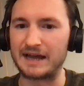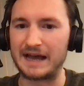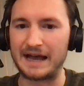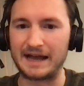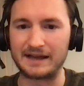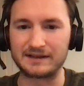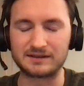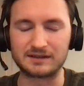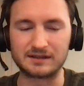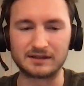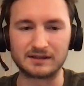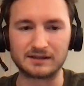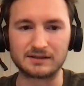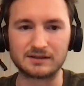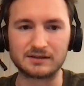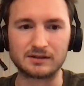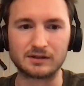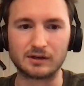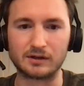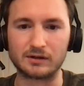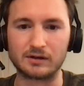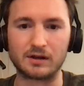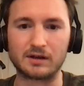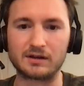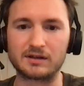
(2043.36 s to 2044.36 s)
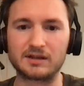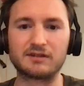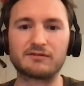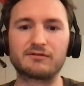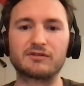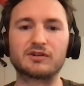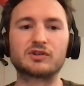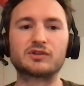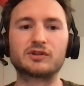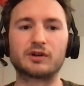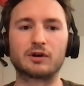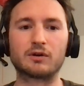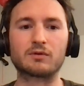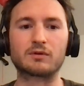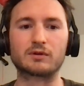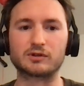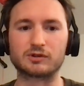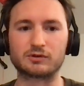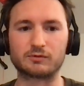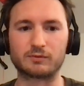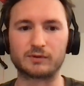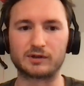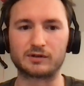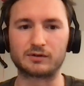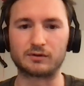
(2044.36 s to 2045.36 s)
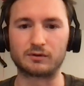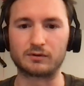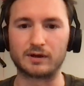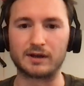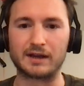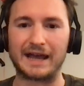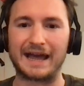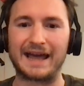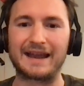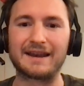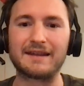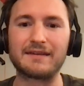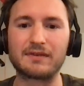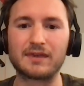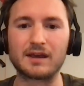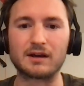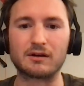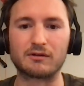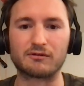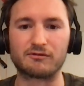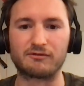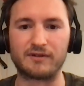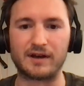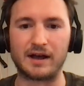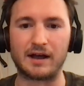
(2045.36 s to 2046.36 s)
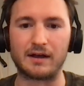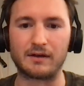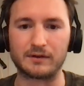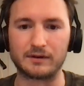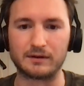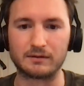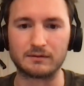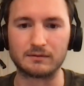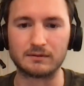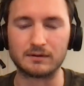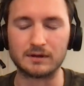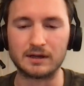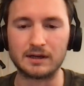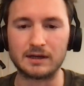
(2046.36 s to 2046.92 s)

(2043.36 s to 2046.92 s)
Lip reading: assets, not even tokens. We're talking anything of value.